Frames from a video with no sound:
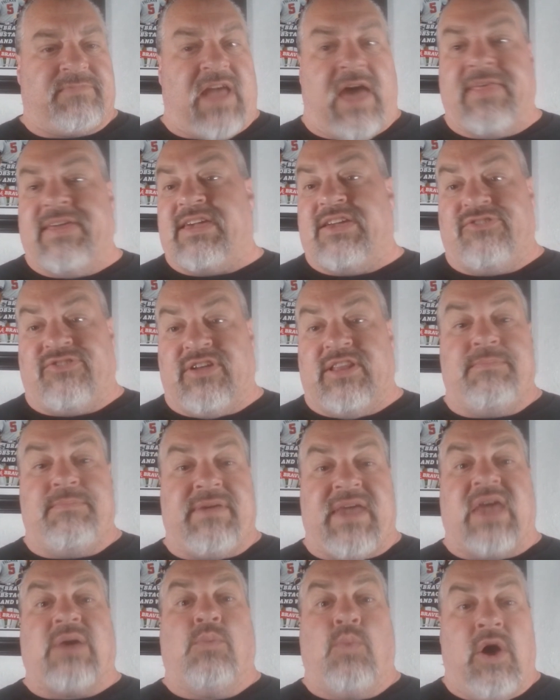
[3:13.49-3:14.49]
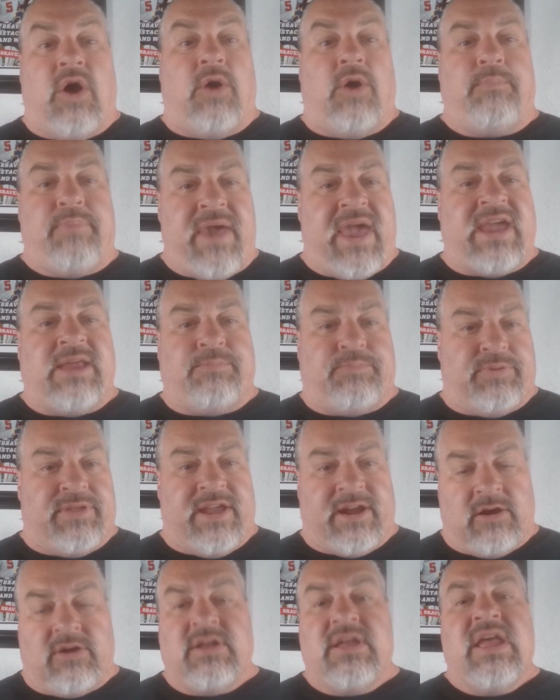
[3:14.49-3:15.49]
I think he's going to be a well-paid
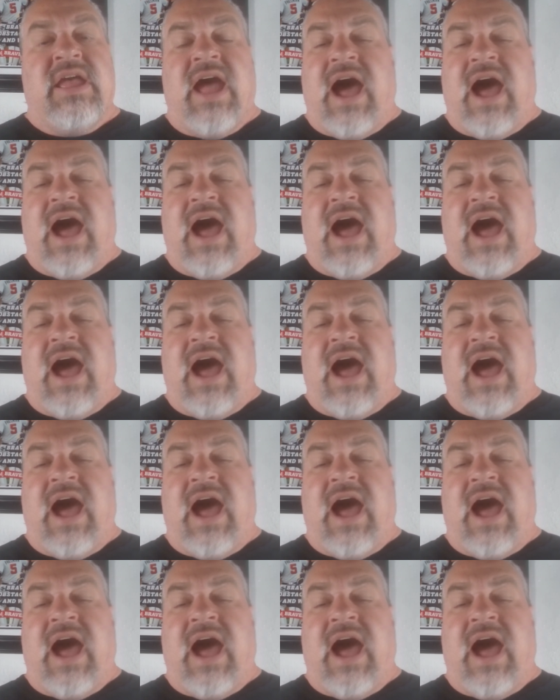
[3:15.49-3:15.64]
player.